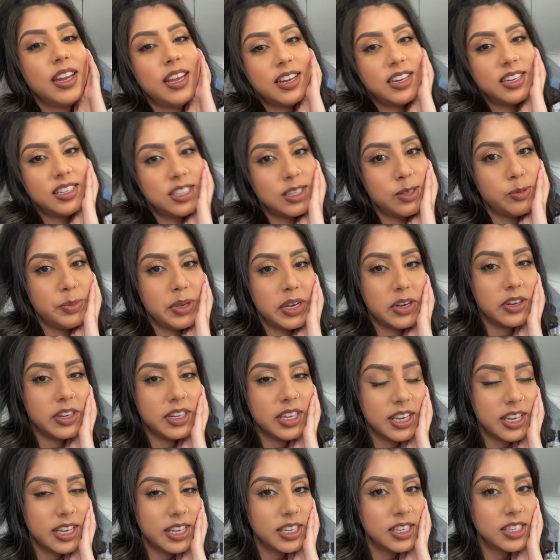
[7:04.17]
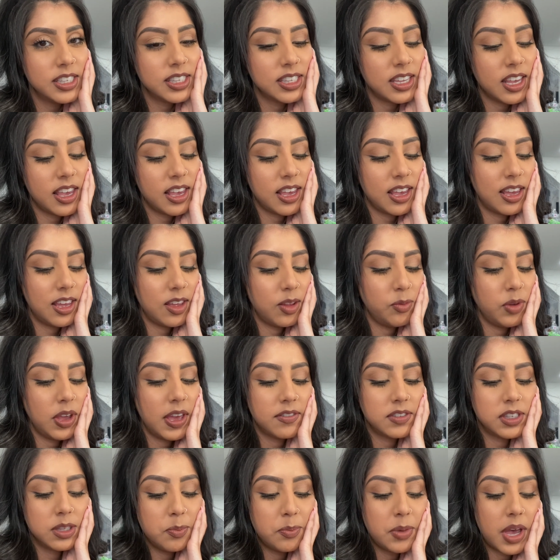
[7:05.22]
and asparagus, and we have
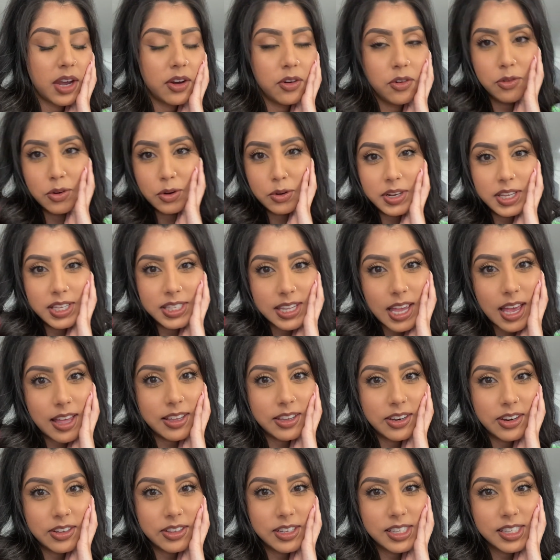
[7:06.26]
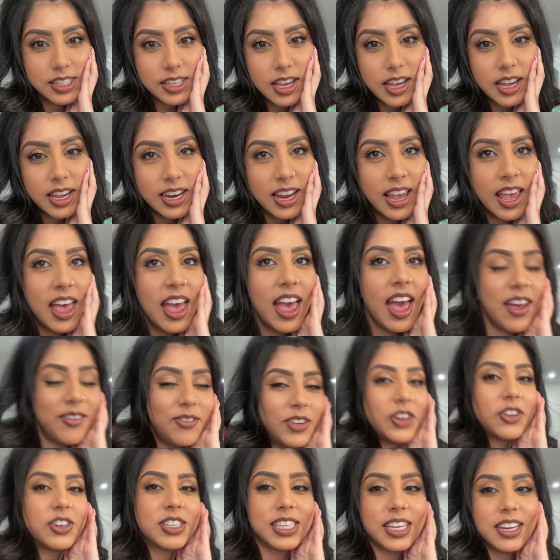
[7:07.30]
some macaroni salad on the side. And
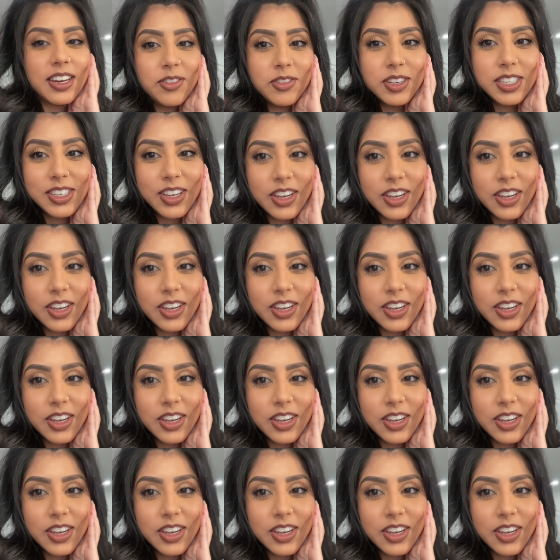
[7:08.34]
Vickrah said it was